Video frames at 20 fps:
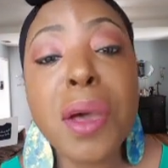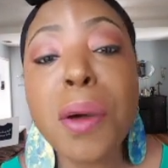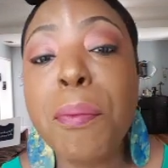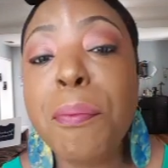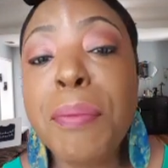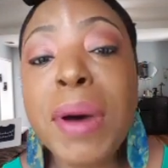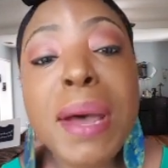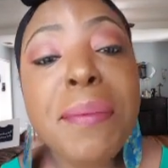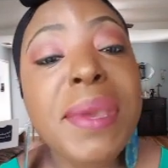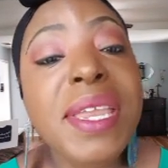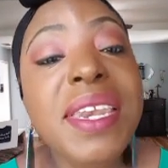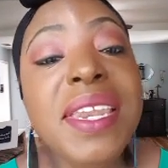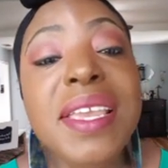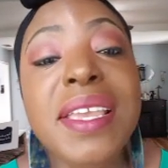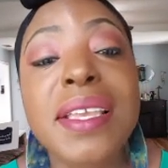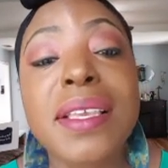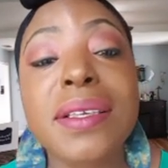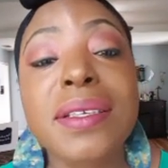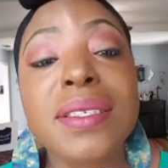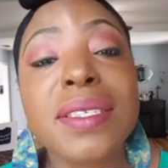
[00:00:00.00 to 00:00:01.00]
mommy
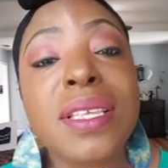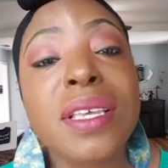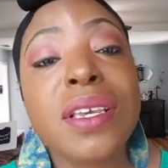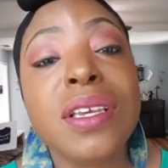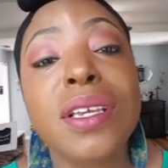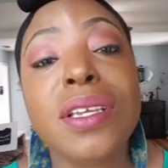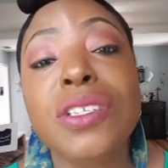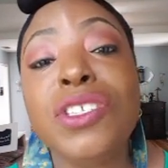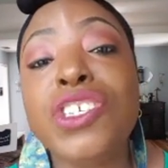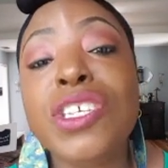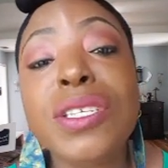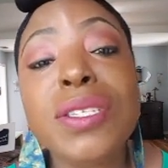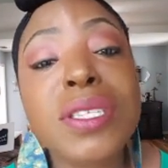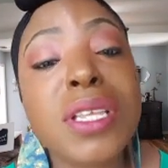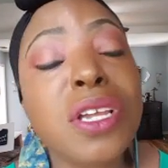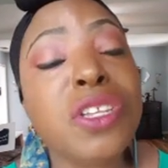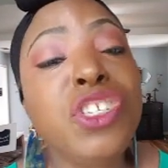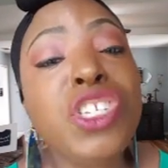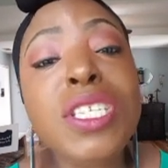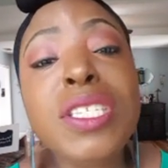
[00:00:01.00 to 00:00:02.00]
needs just
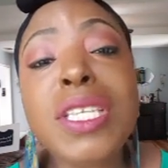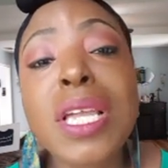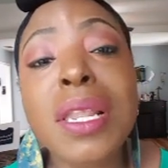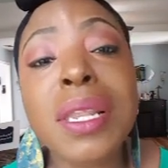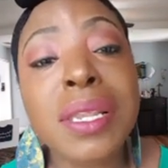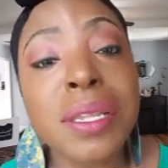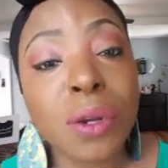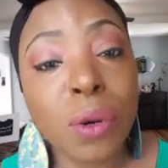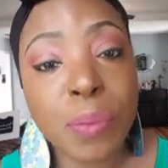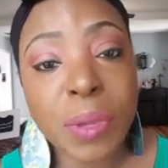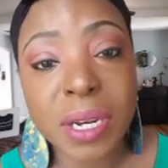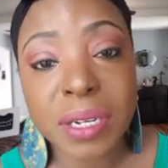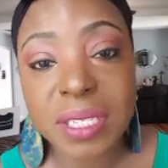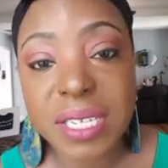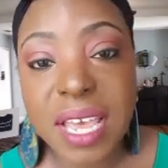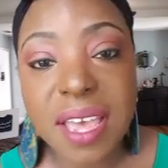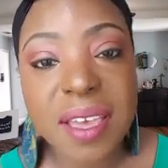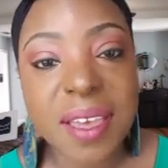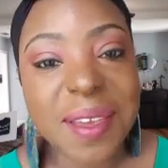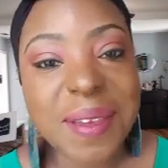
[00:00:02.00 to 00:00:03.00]
a little bit of
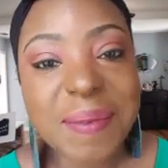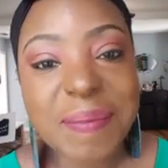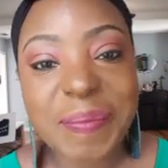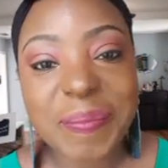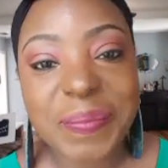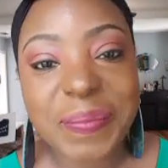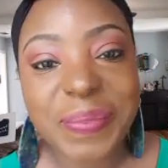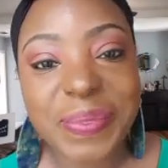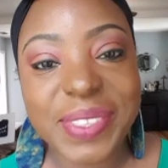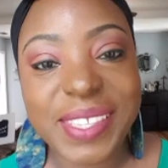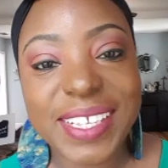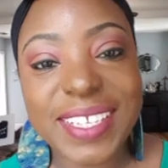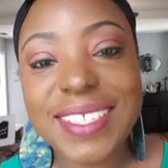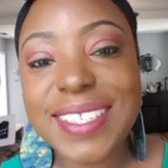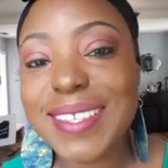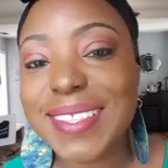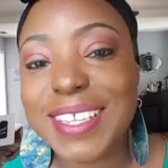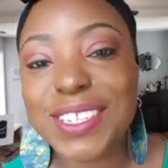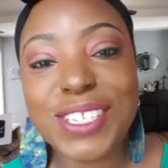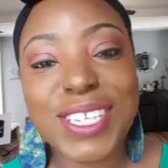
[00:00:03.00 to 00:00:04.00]
time
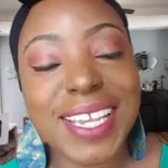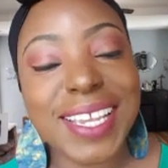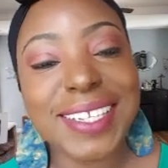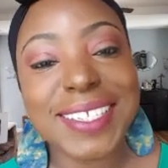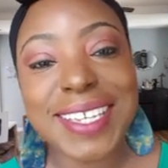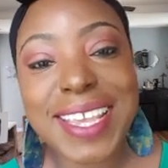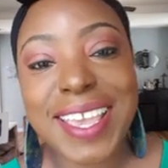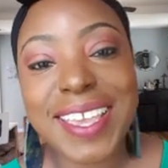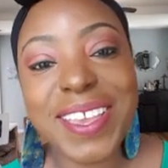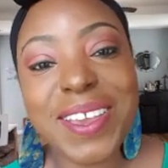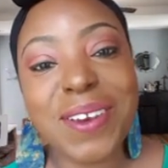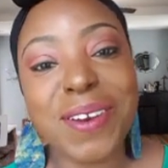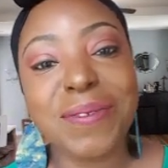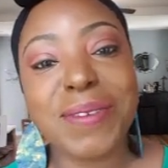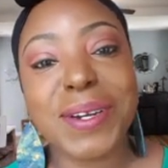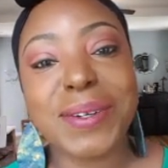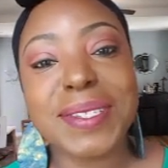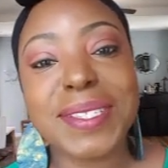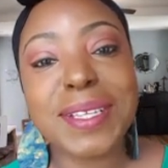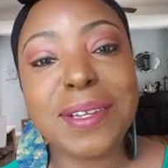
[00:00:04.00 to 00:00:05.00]
so that she can take care of
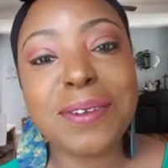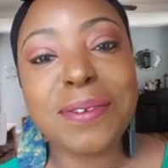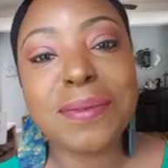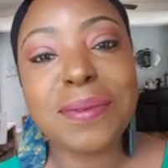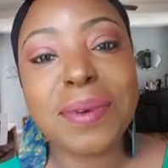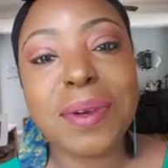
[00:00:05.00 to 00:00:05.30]
herself.